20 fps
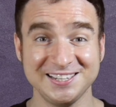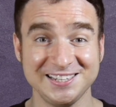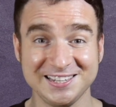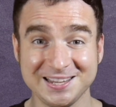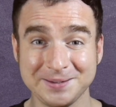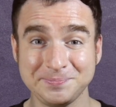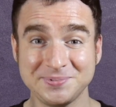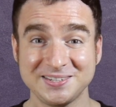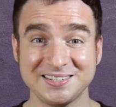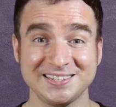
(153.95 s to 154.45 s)

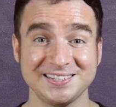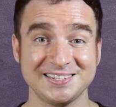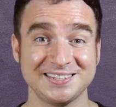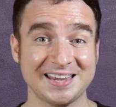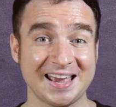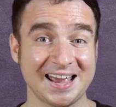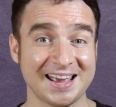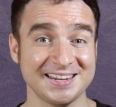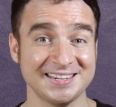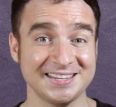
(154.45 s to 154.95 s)

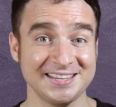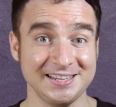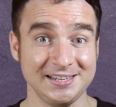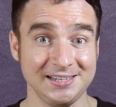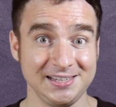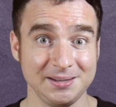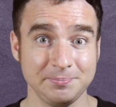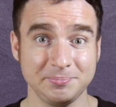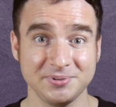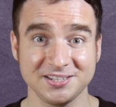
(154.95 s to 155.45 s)
ellipsis and
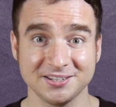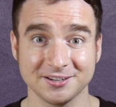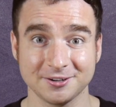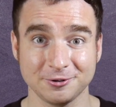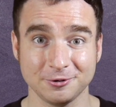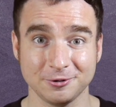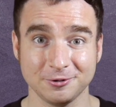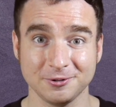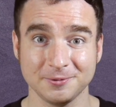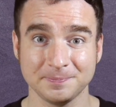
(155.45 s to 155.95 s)

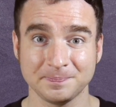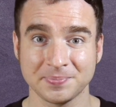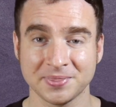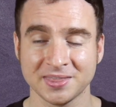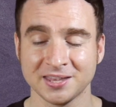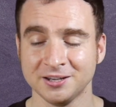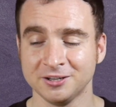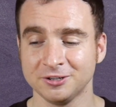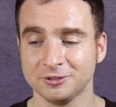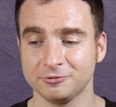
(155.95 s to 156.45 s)
elliptical,
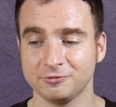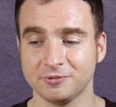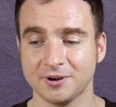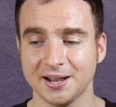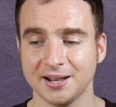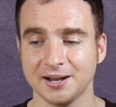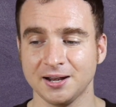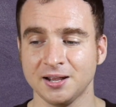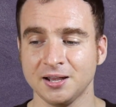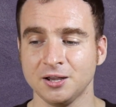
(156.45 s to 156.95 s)

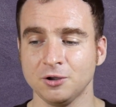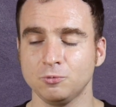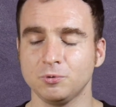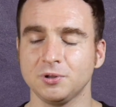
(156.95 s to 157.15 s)
right?